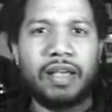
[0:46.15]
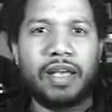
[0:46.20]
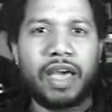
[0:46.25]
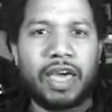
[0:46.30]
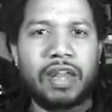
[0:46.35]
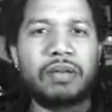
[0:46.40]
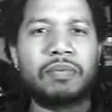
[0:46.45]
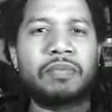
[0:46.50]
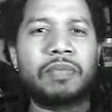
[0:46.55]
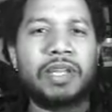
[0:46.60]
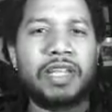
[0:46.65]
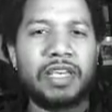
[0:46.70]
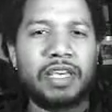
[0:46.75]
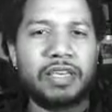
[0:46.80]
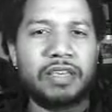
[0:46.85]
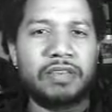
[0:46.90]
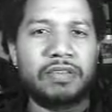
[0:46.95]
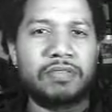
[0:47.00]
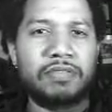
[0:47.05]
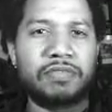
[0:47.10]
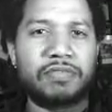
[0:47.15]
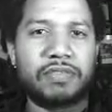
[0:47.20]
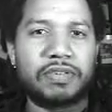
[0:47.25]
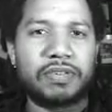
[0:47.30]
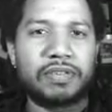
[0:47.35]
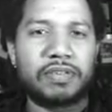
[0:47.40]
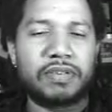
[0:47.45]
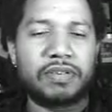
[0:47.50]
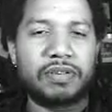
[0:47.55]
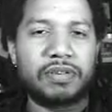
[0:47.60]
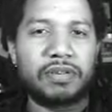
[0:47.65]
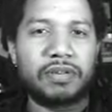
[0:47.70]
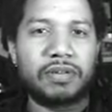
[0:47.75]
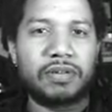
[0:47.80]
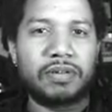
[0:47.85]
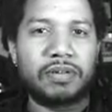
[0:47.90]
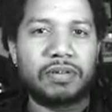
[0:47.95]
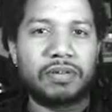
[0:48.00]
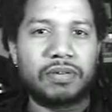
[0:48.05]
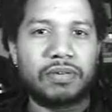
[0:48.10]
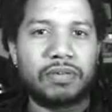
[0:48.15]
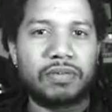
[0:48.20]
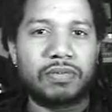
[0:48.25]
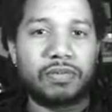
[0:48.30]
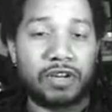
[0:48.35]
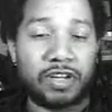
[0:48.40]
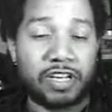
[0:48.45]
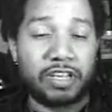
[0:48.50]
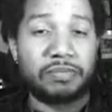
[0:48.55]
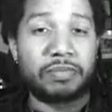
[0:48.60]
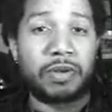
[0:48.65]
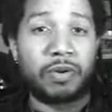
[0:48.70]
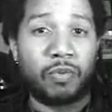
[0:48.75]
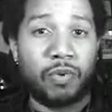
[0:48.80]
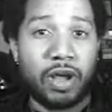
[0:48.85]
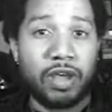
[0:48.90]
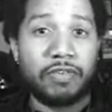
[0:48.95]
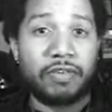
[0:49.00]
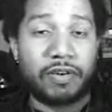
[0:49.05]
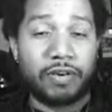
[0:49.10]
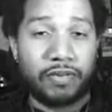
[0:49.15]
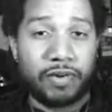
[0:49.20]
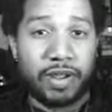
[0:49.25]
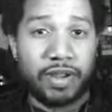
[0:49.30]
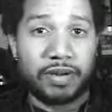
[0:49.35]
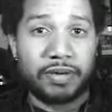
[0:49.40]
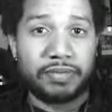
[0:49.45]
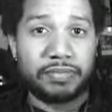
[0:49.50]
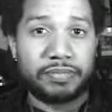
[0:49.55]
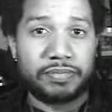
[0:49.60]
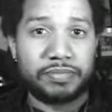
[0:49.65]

Adam and Eve were husband and wife, correct?